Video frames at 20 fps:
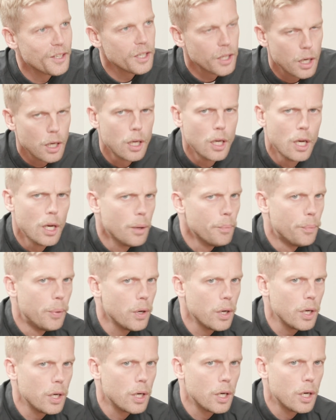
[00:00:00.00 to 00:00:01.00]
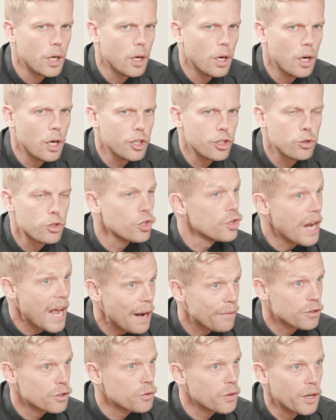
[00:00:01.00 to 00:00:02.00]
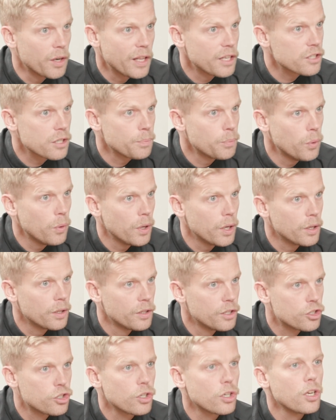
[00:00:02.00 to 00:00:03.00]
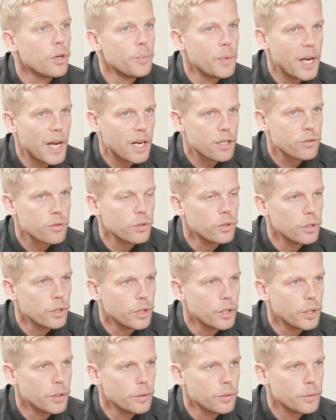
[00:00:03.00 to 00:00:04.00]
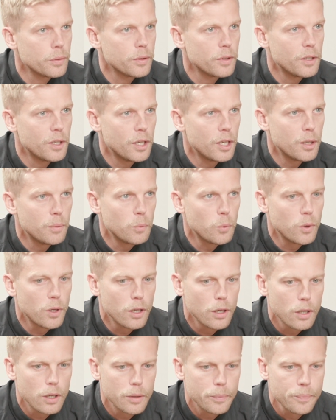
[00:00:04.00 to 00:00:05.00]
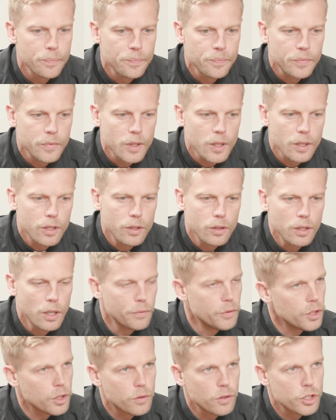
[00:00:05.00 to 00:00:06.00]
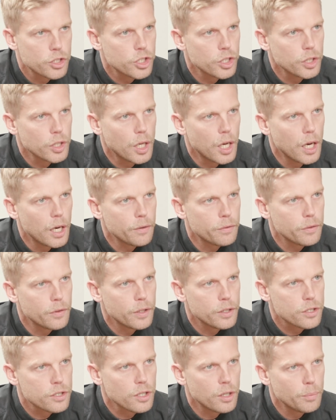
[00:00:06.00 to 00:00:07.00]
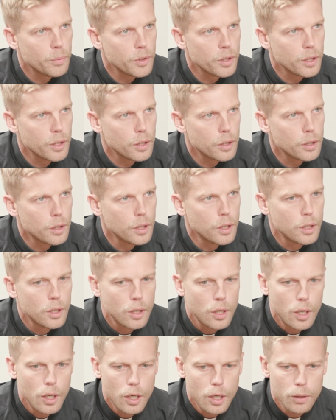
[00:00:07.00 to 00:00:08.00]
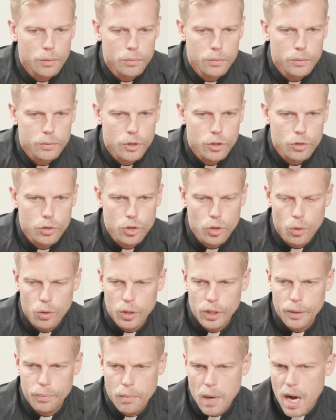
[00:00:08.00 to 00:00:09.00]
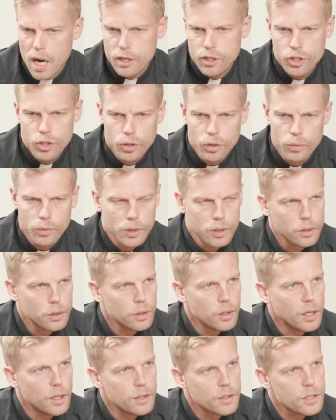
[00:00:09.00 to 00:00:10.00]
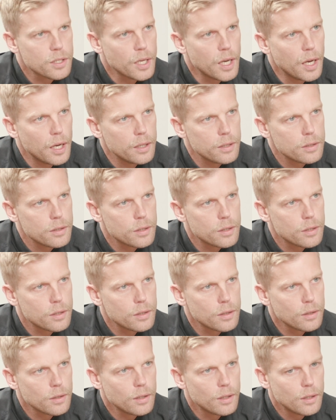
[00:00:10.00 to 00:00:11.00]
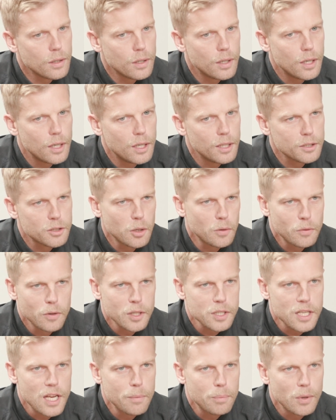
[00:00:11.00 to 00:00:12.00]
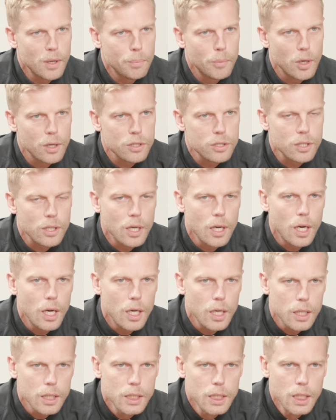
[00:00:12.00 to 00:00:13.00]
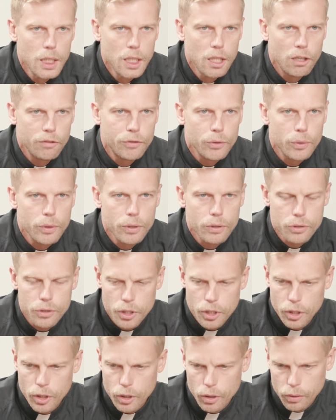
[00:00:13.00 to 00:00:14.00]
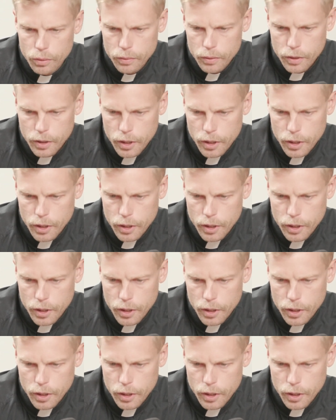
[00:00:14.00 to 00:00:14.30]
Yeah, but you shouldn't have to try. That's the point. This should come naturally, where you're living the Christian life, and then somebody just totally mocks you and says, so for example, I bought a cigar a few years ago